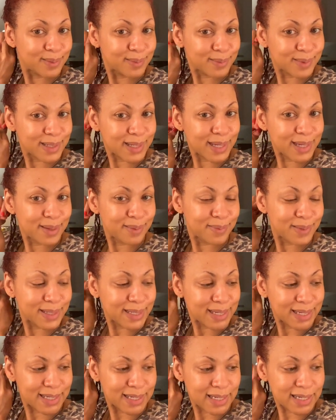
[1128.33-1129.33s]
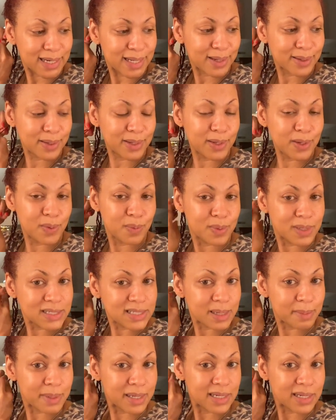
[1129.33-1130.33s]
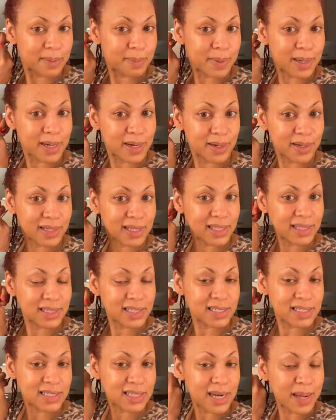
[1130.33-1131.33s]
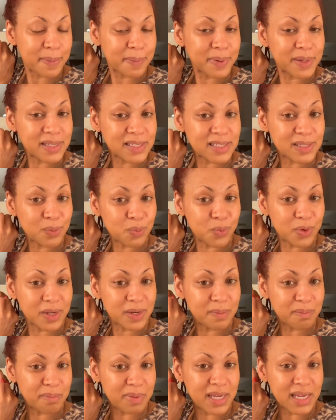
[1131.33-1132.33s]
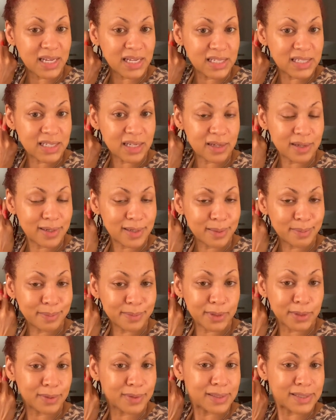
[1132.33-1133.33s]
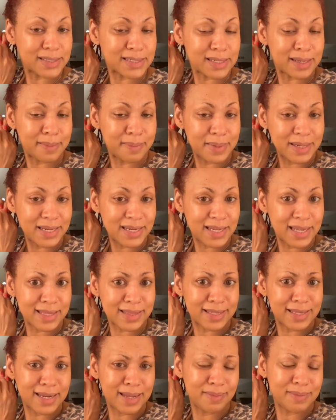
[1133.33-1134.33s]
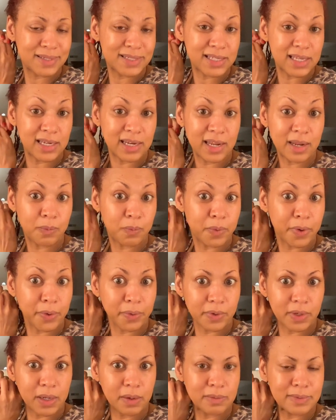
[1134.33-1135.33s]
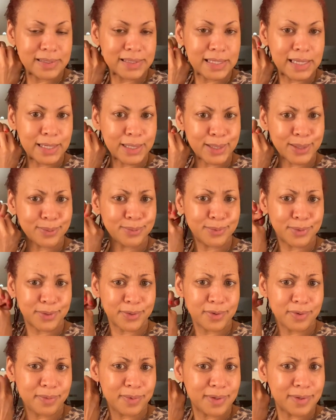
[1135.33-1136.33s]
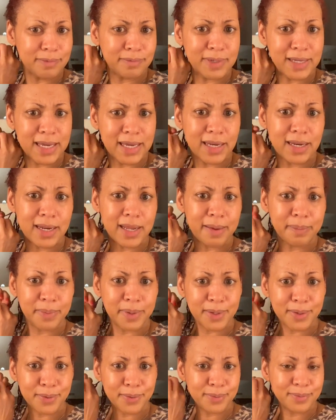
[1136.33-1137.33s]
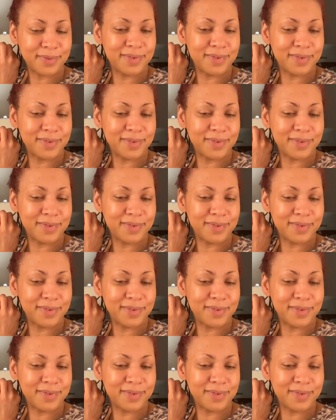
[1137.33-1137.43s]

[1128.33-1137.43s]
Okay, we getting it all cute. One time I did my hair like this, and I put some wooden beads on them. You can tell me nothing. They was in at work. They was like, oh, girl, kidnap you.